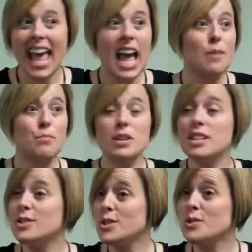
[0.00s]
and pretty
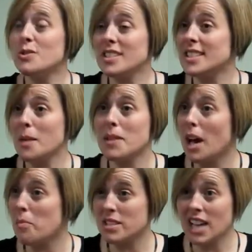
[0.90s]
soon as they
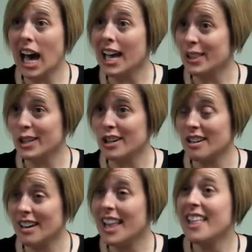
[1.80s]
become a toddler,
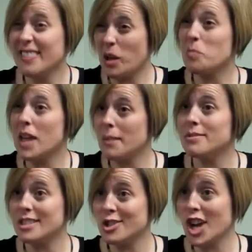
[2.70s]
they'll be able
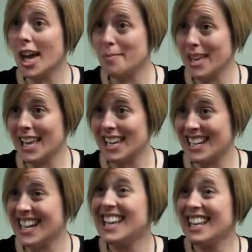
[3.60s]
to chime in
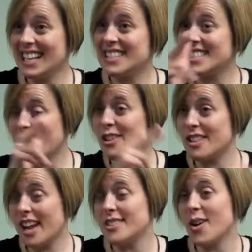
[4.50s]
and say good
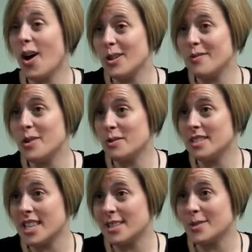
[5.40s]
night to all of those
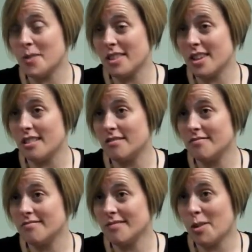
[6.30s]
things with you.
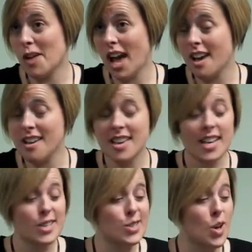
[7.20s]
Okay,
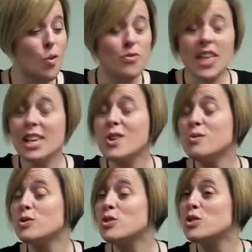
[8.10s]
so thank you
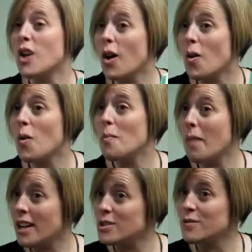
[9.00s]
so
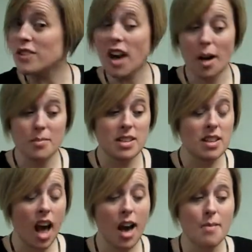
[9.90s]
much for coming
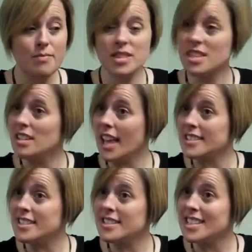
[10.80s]
to the
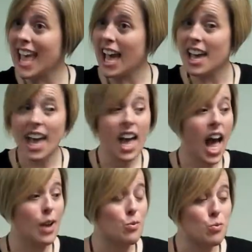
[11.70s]
lesson today.
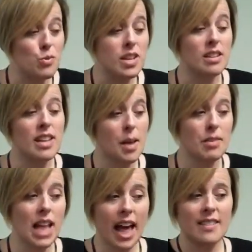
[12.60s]
I really am
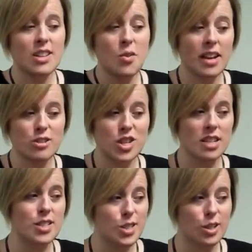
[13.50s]
glad that you had a
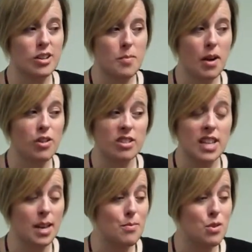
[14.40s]
chance to learn about
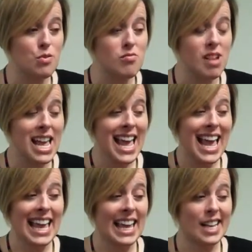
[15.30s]
Goodnight Moon,
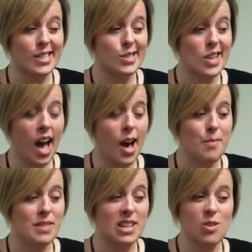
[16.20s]
and
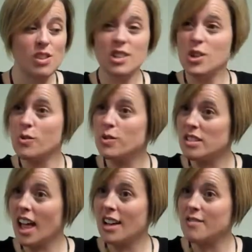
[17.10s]
that you can use a
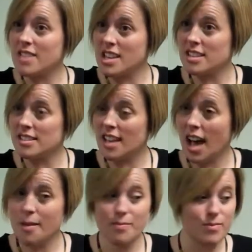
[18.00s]
lot of these
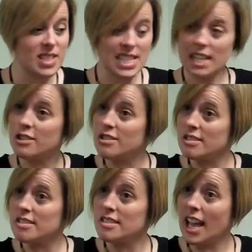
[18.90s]

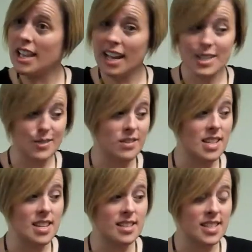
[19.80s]
skills and
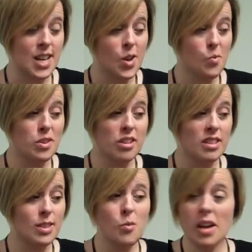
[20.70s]
activities with your
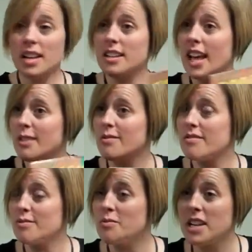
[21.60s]
little one and
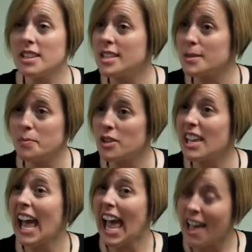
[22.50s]
read this book
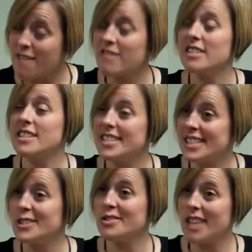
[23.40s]
every
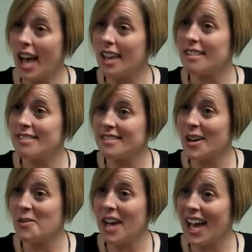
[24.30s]
single day.
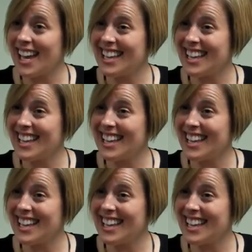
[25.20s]
Okay?